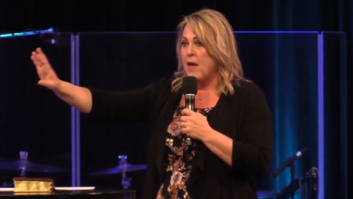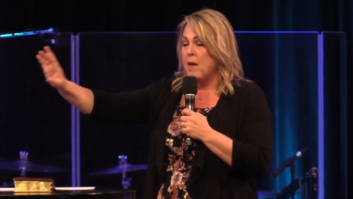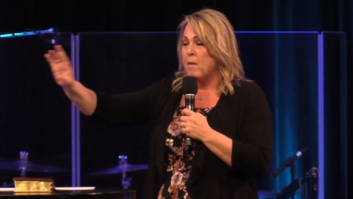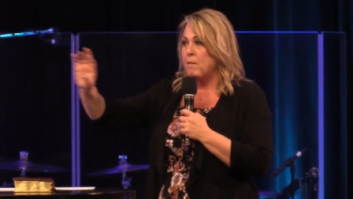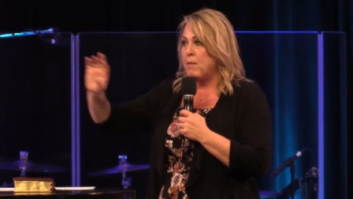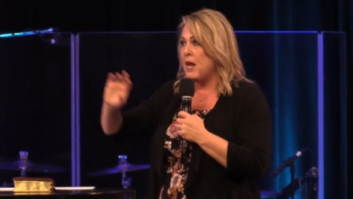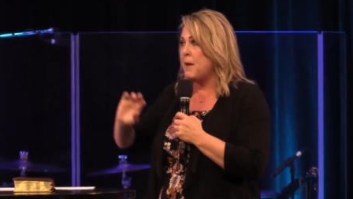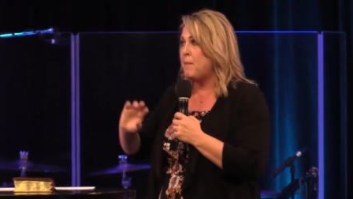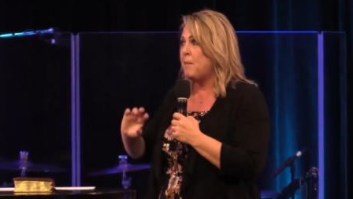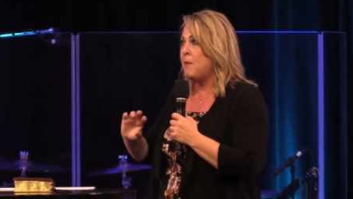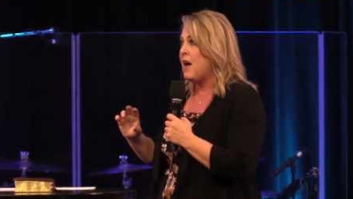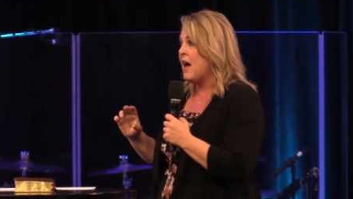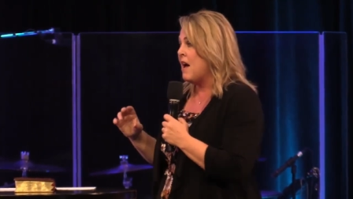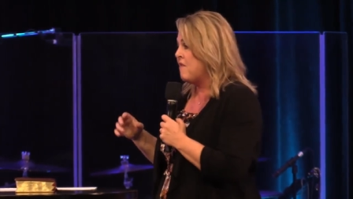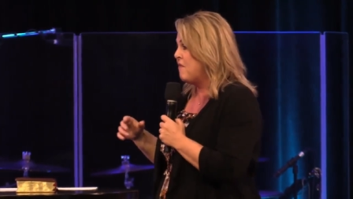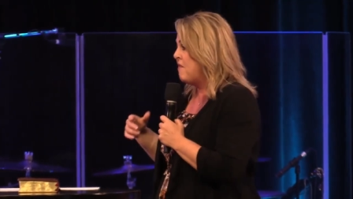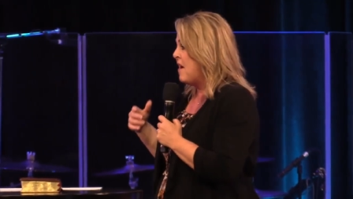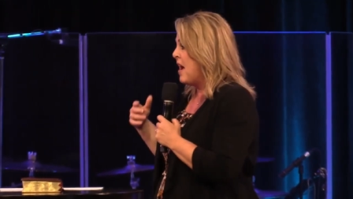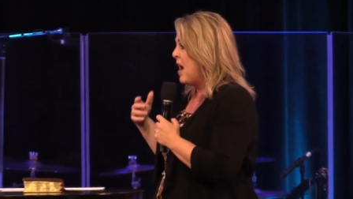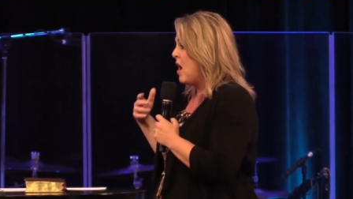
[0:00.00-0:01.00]
People have
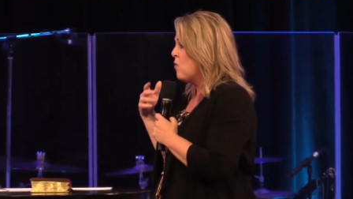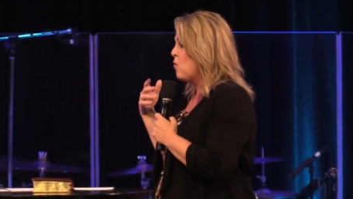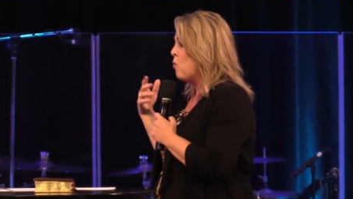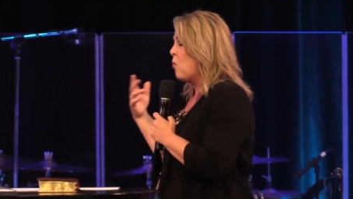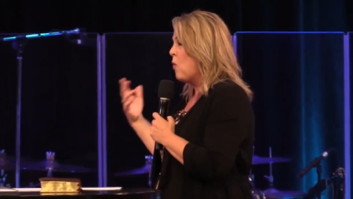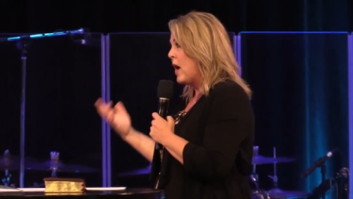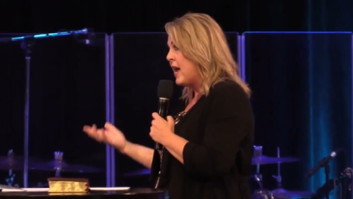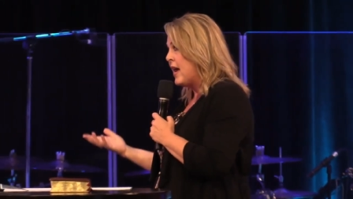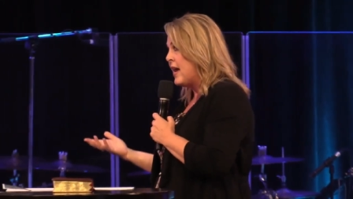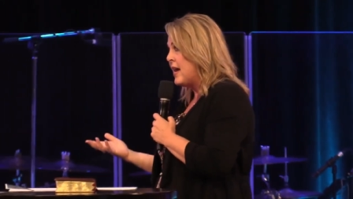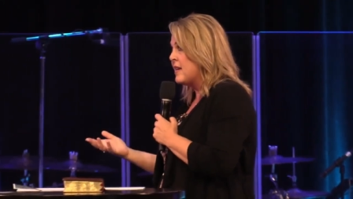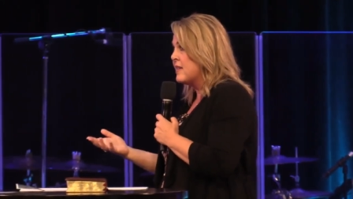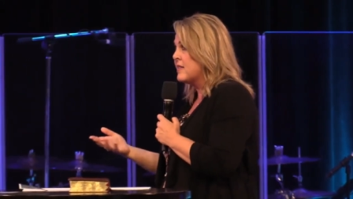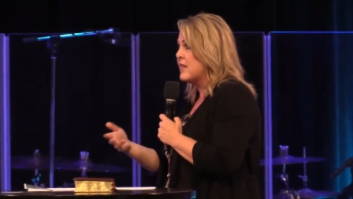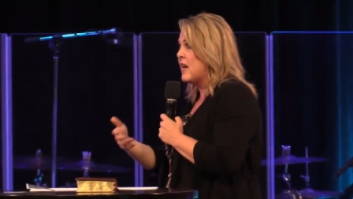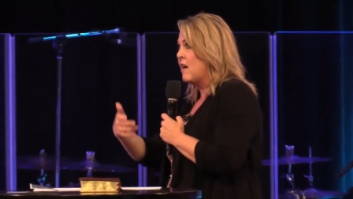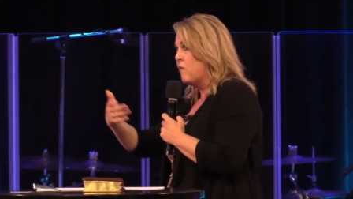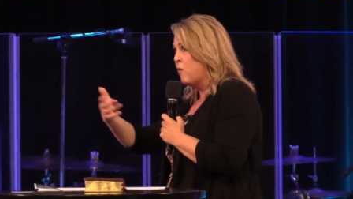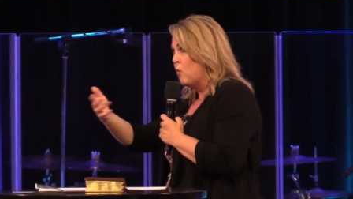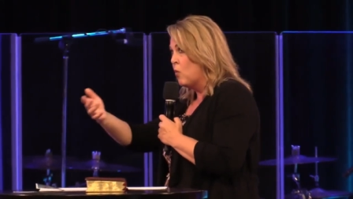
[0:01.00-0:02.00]
found ways
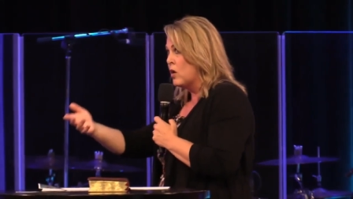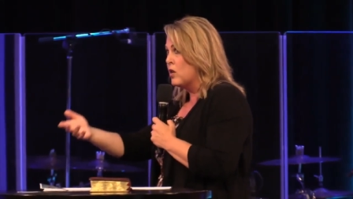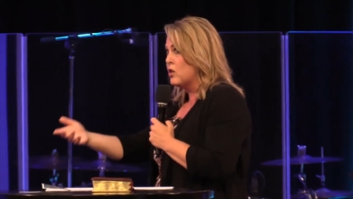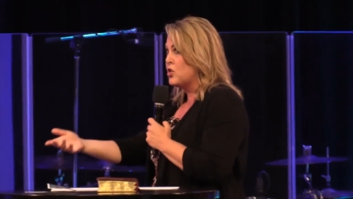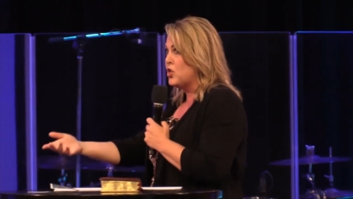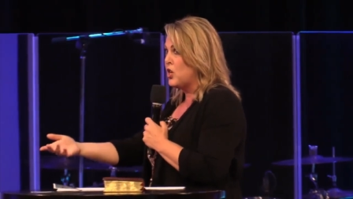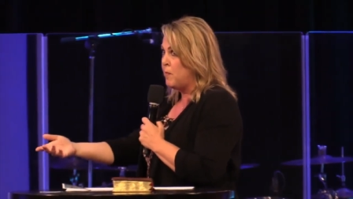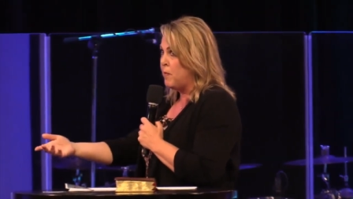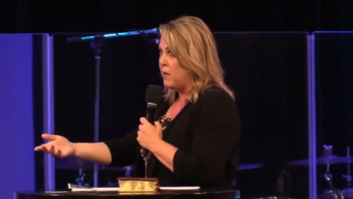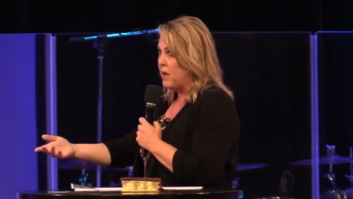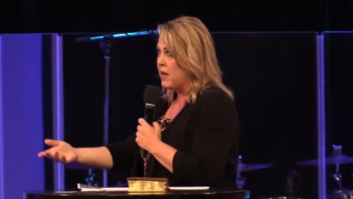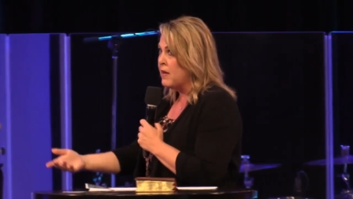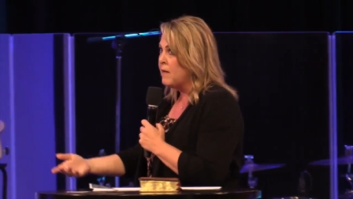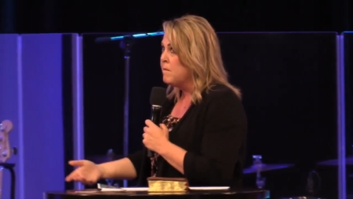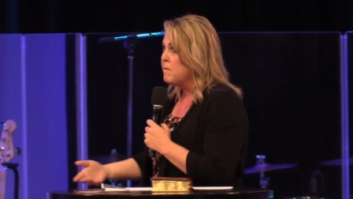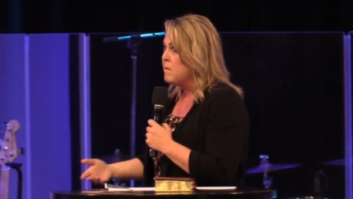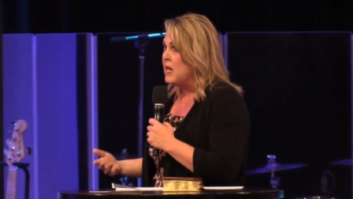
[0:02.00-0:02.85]
of worshiping